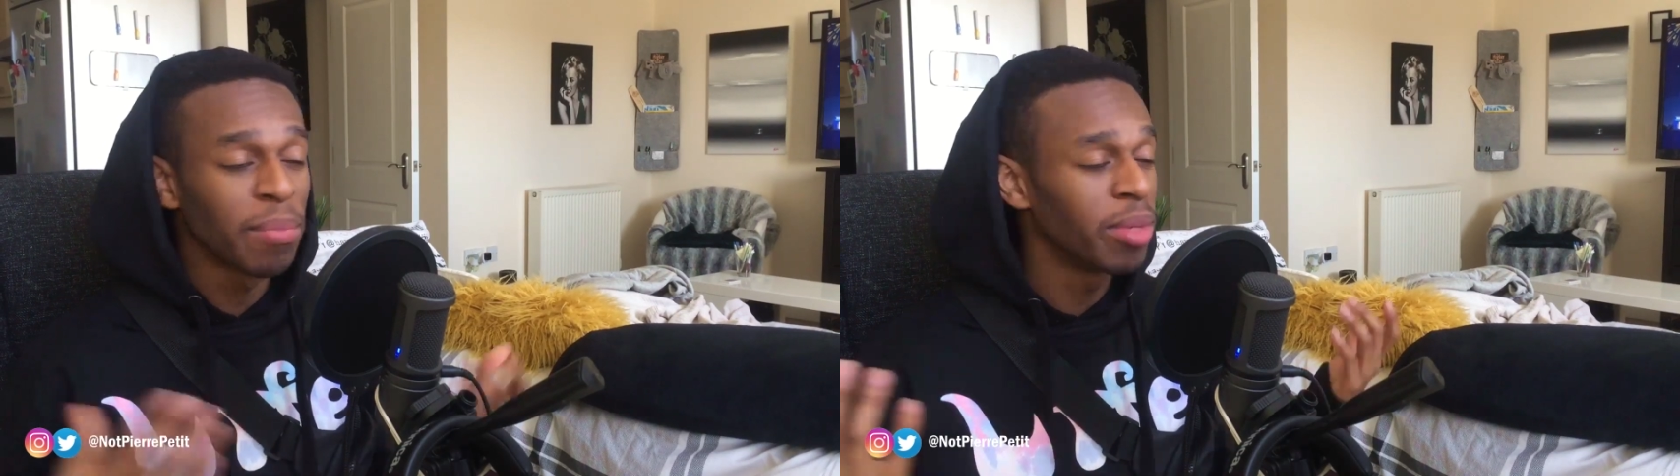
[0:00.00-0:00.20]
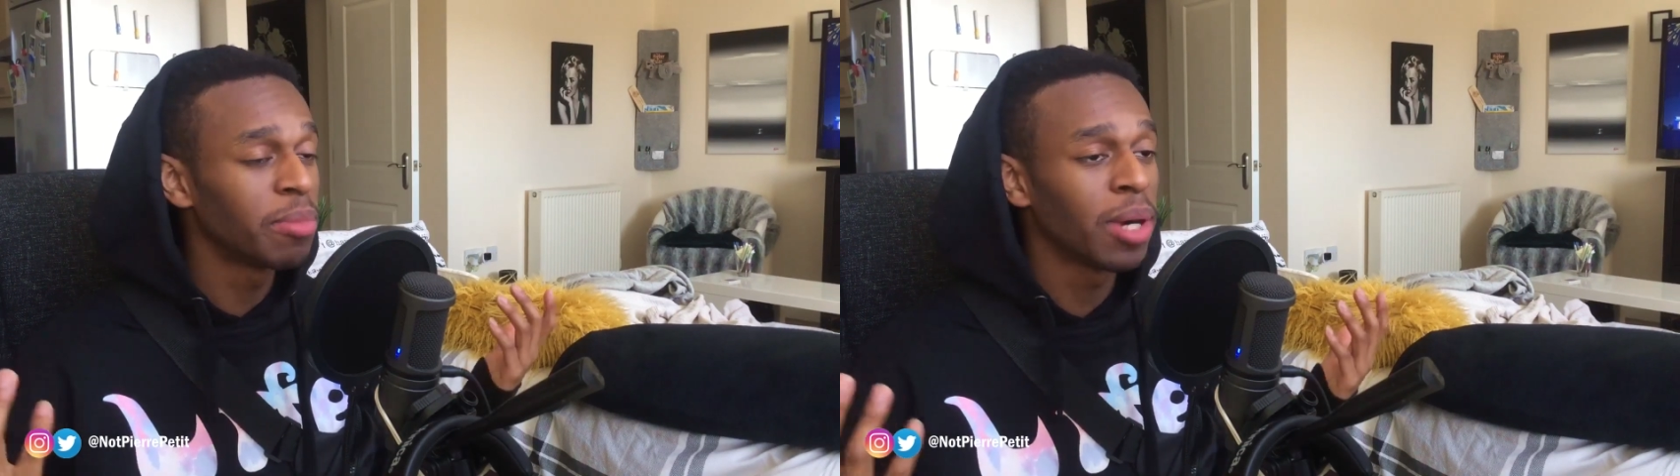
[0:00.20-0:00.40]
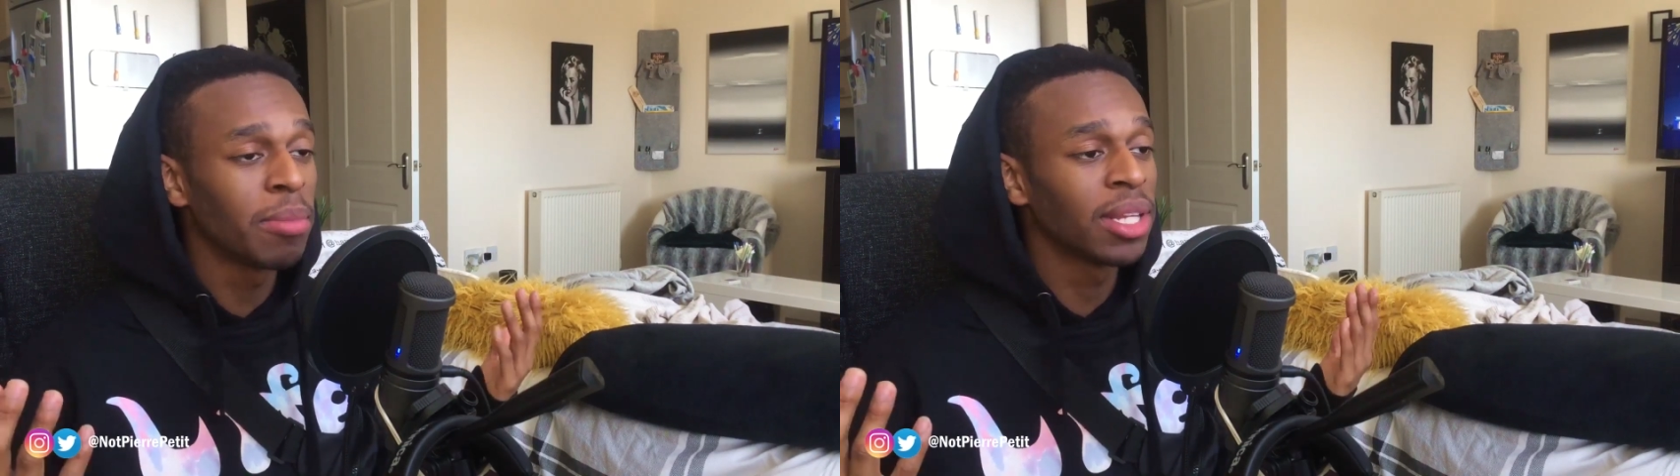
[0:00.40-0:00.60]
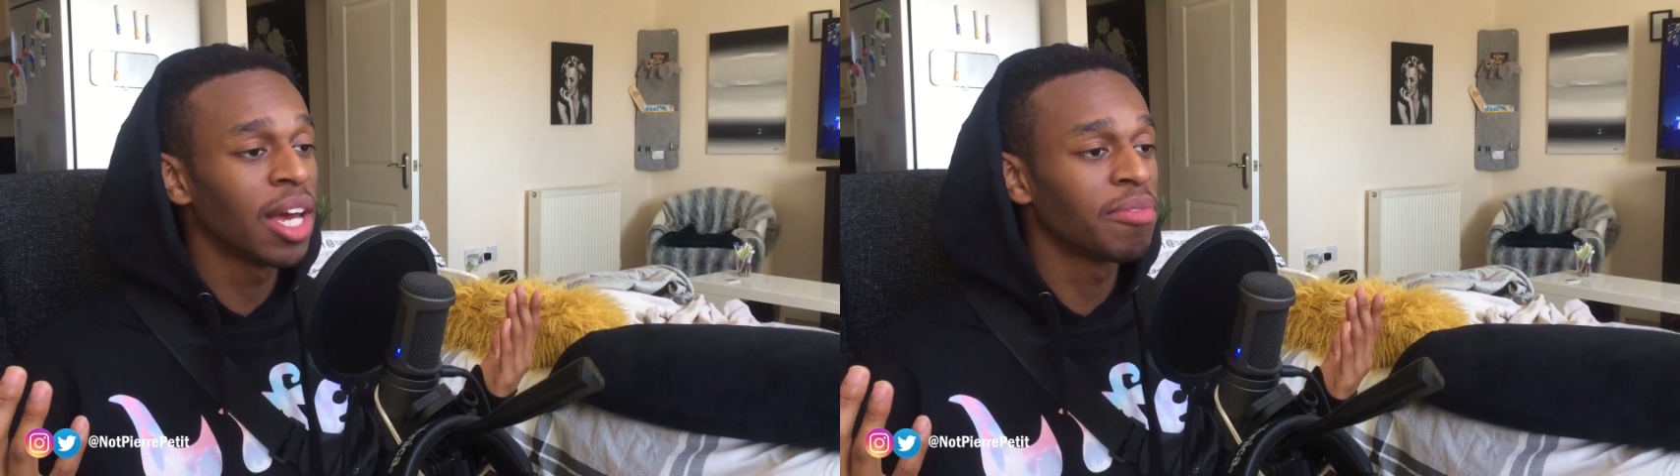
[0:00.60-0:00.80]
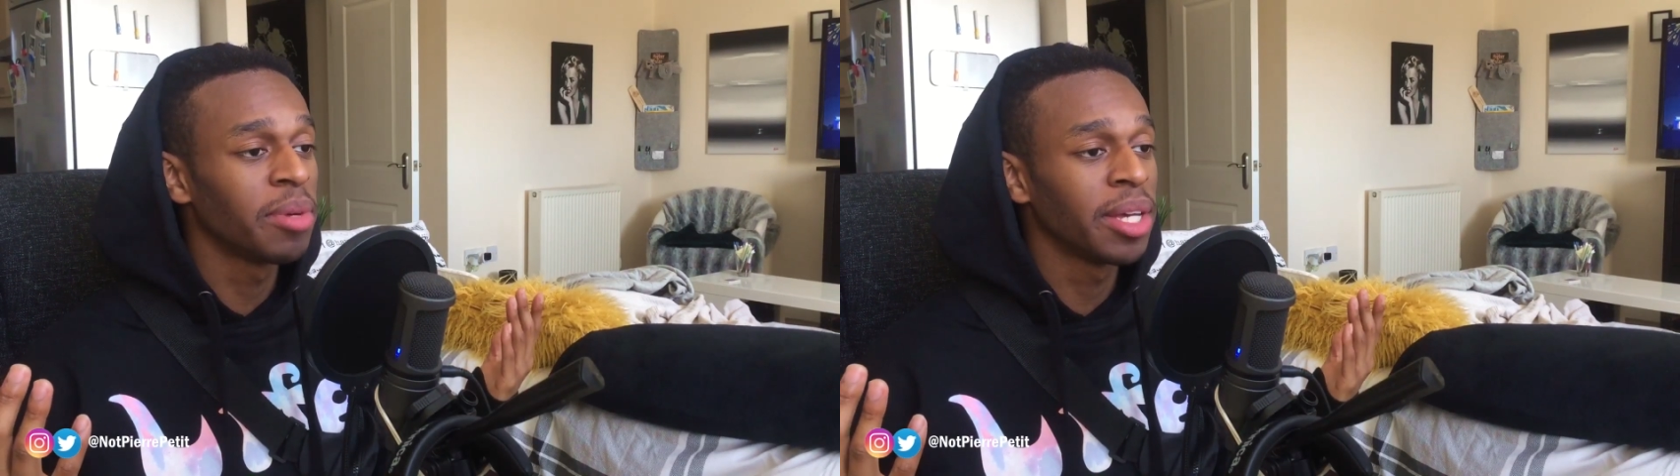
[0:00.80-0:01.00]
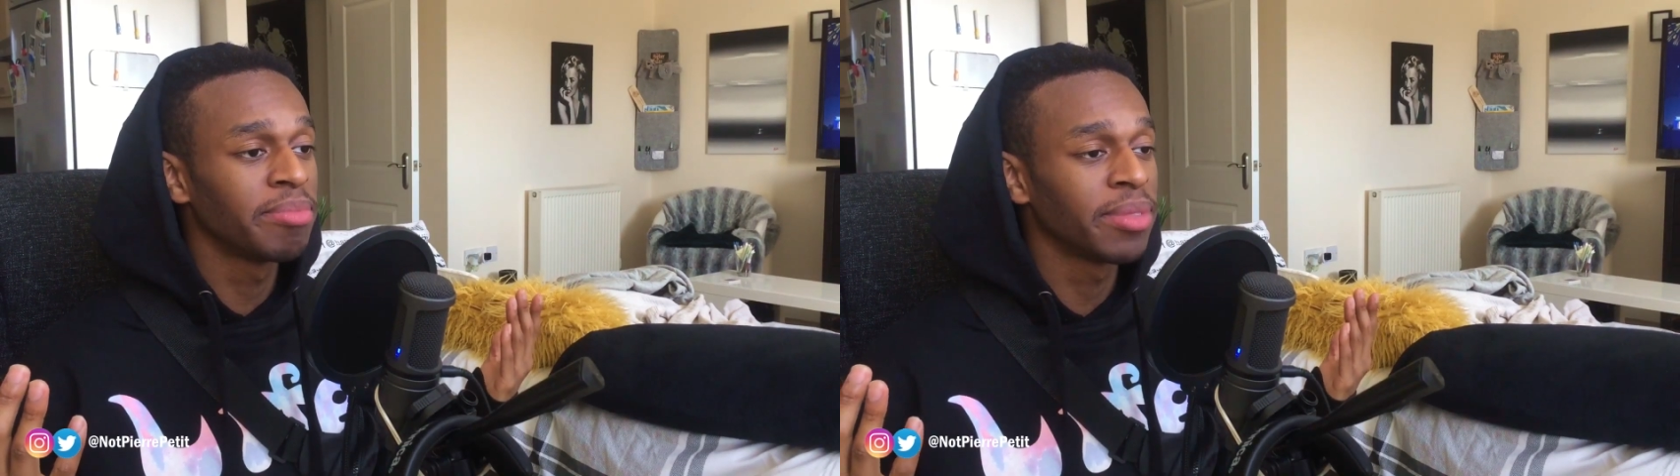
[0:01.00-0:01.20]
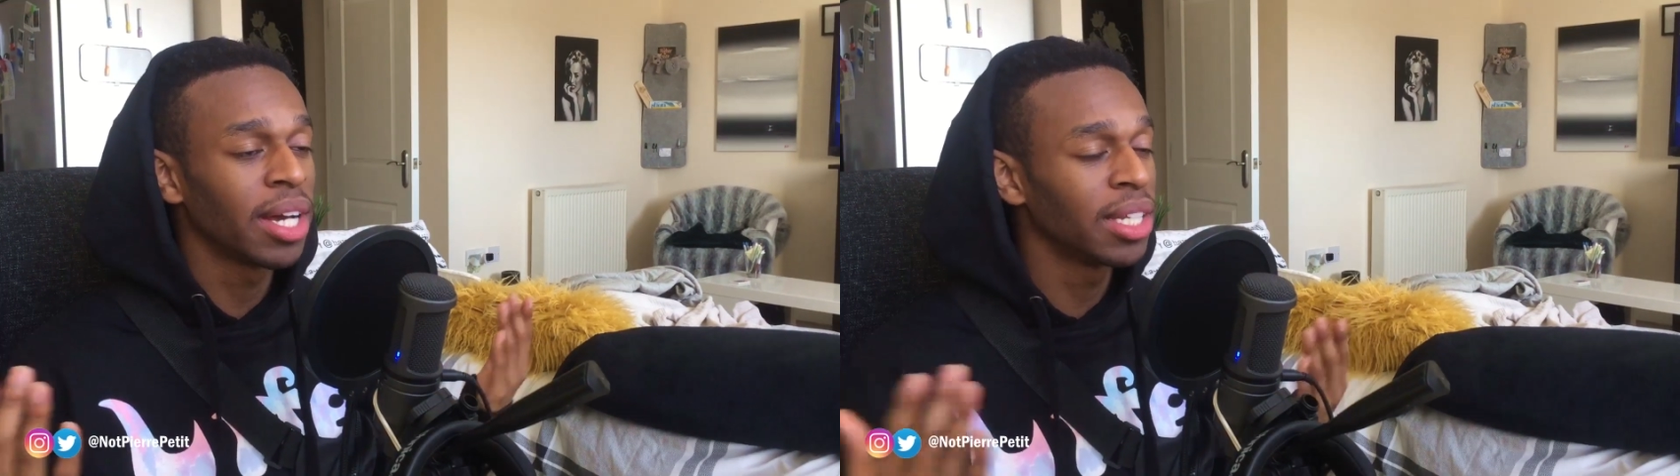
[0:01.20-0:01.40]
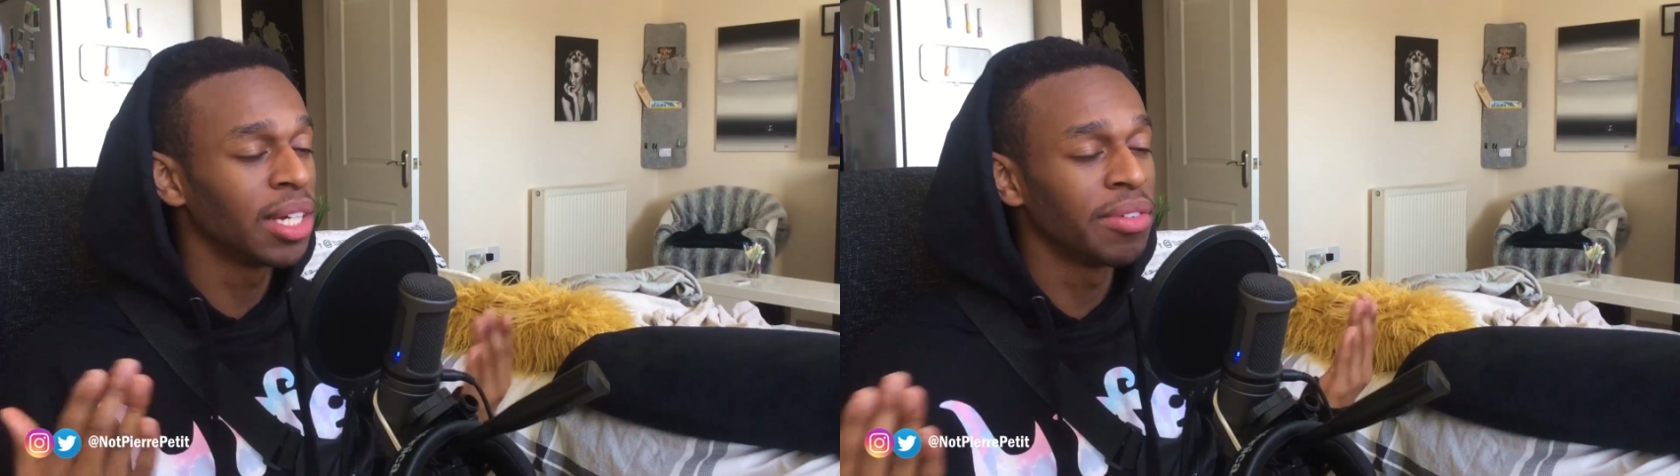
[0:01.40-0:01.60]
big part of my life, man.
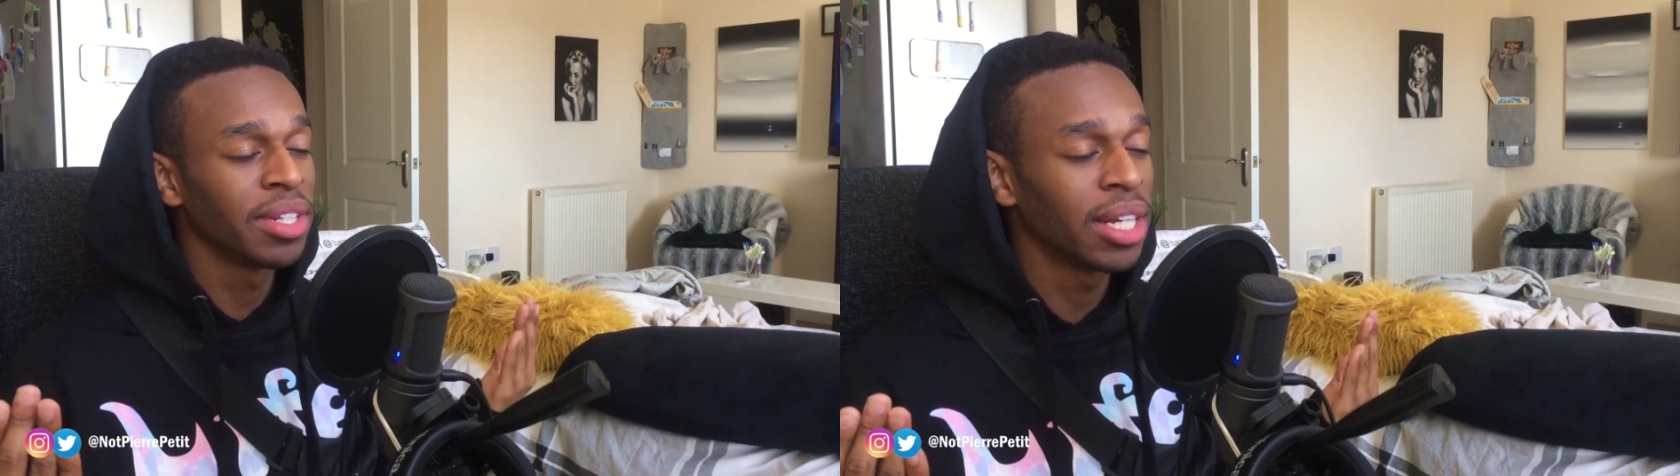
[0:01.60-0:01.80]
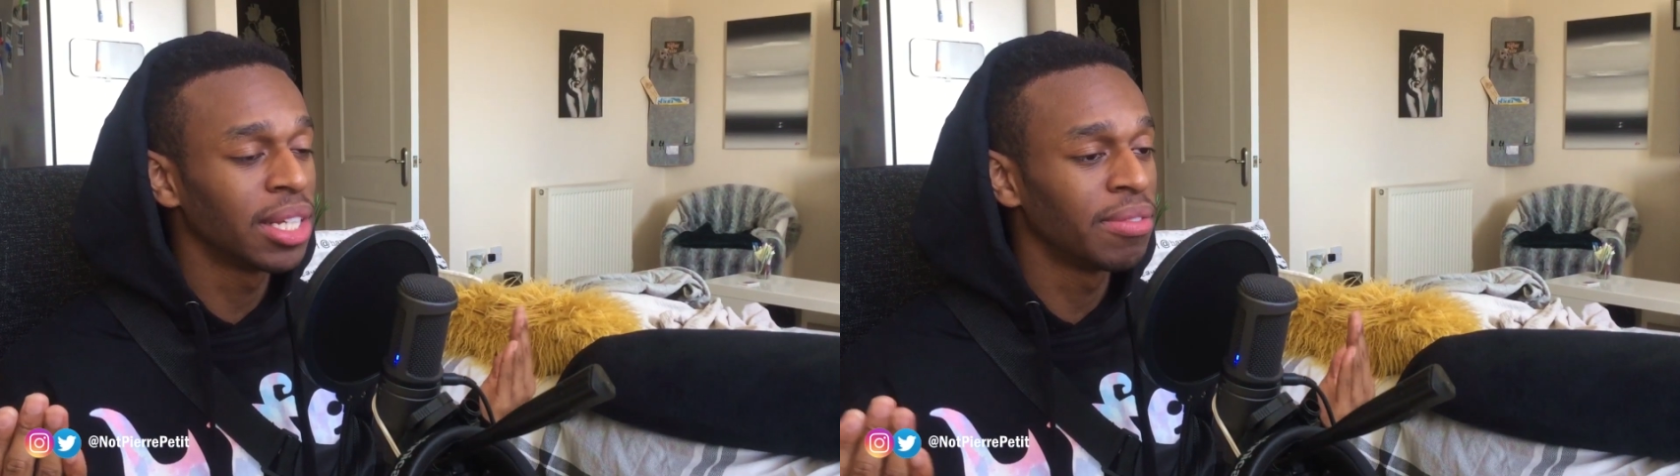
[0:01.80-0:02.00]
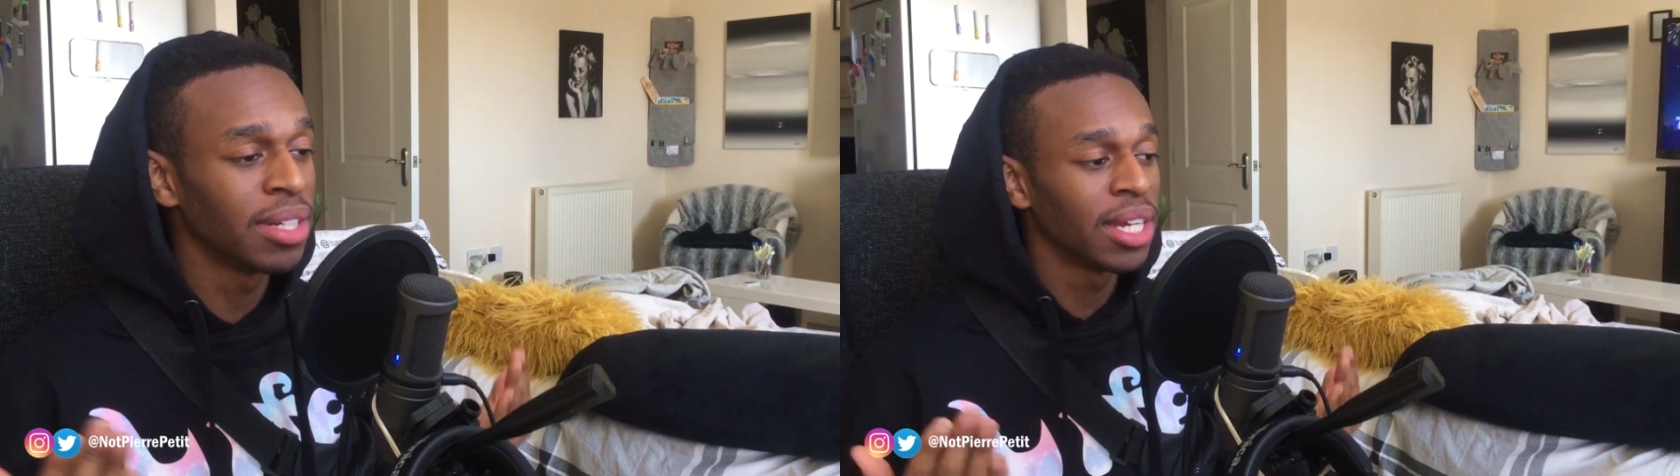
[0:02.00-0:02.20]
I love it. I love it.